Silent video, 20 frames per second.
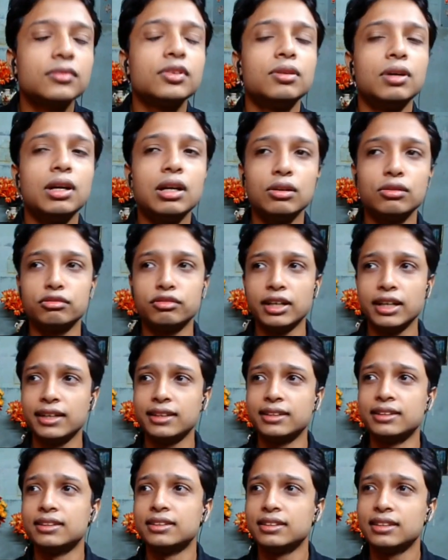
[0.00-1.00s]
Oh,
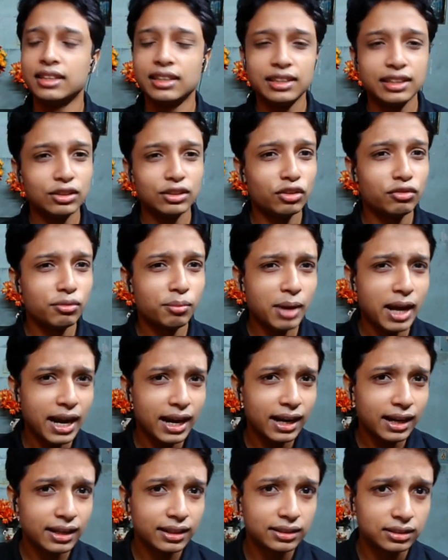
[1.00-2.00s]
fine. You are from
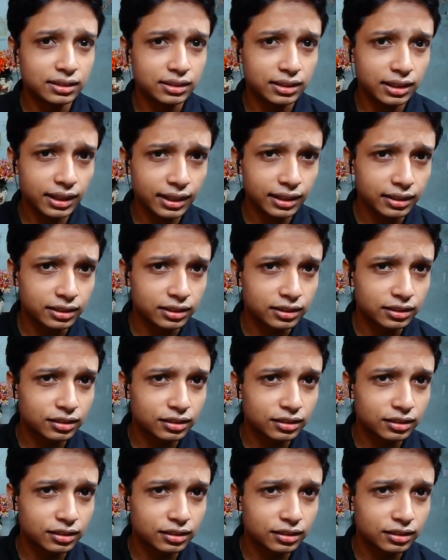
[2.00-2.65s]
Ireland, really?